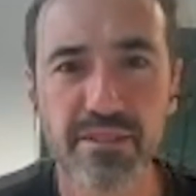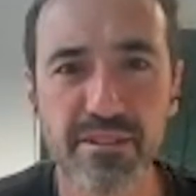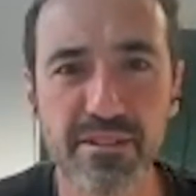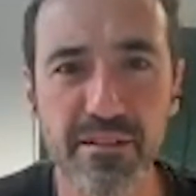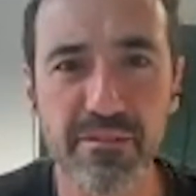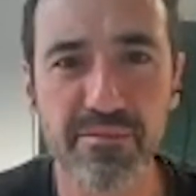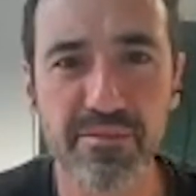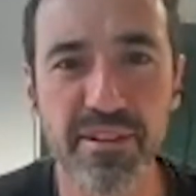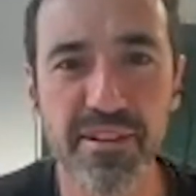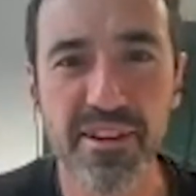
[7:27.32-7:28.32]
Okay,
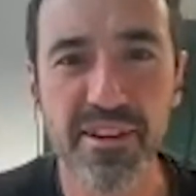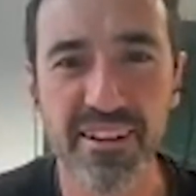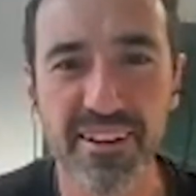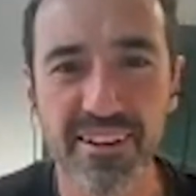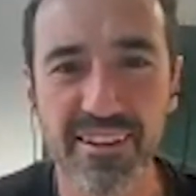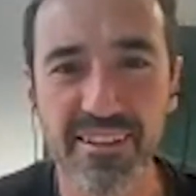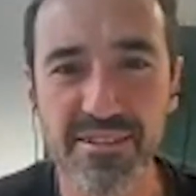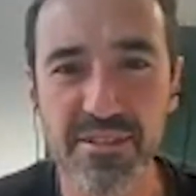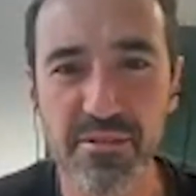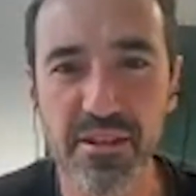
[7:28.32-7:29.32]

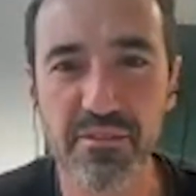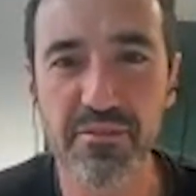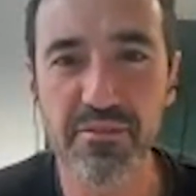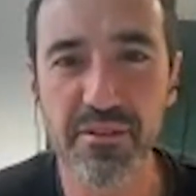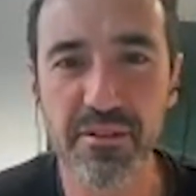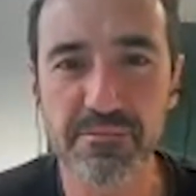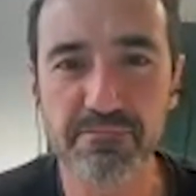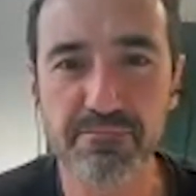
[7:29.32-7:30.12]
so if the